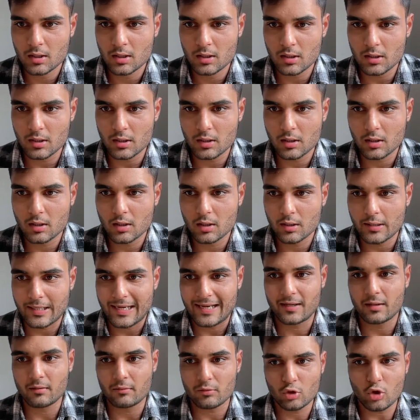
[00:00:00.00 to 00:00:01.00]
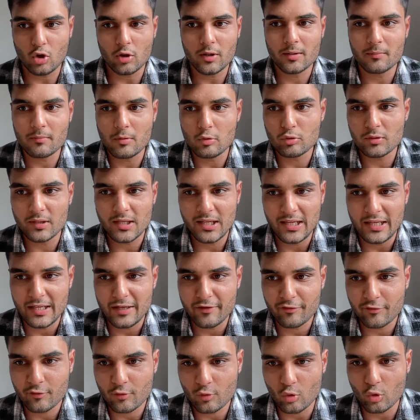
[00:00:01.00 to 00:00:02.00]
And talking about
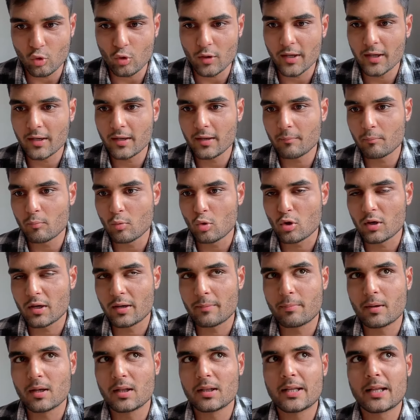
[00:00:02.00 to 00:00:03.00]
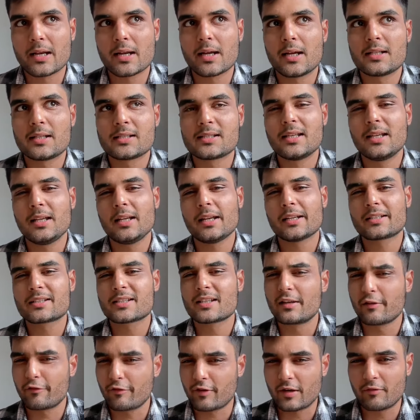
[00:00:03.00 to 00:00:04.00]
TEF scoring more liberal than IELTS, see, it's
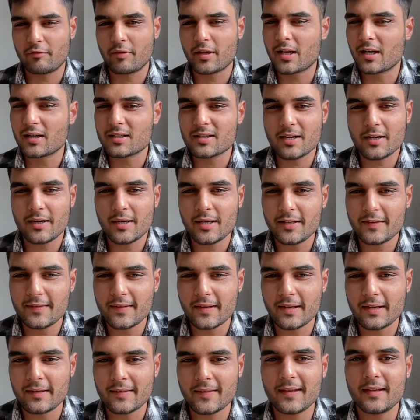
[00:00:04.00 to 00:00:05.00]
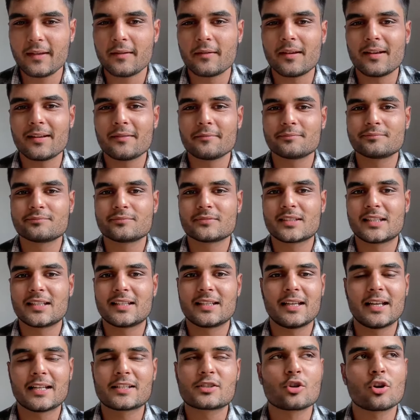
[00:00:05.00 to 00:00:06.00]
different. We can't really say, see,
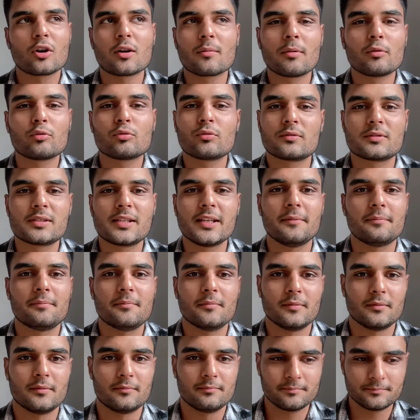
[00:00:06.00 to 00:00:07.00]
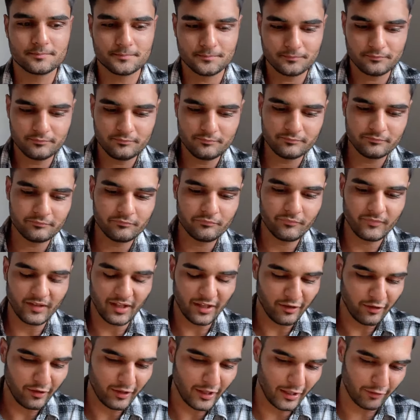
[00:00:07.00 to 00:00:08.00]
it's not about, see,
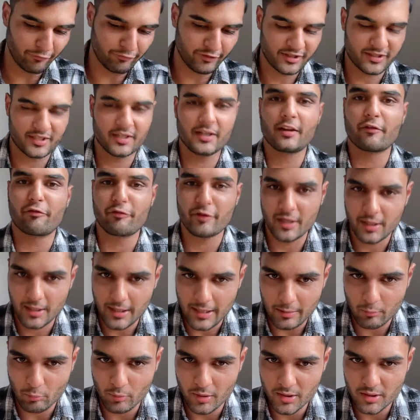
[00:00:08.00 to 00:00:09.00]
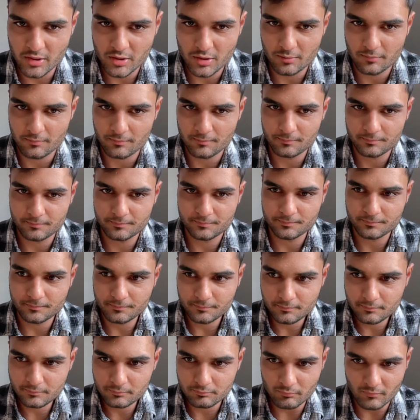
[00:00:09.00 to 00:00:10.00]
if it's a different language,
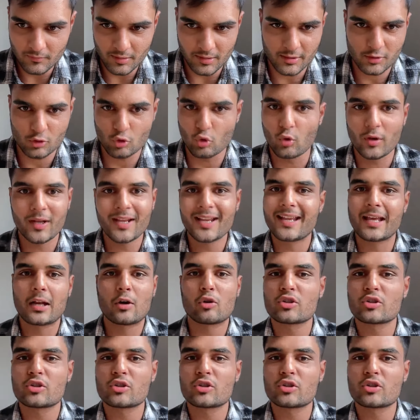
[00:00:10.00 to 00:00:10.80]
the scoring cannot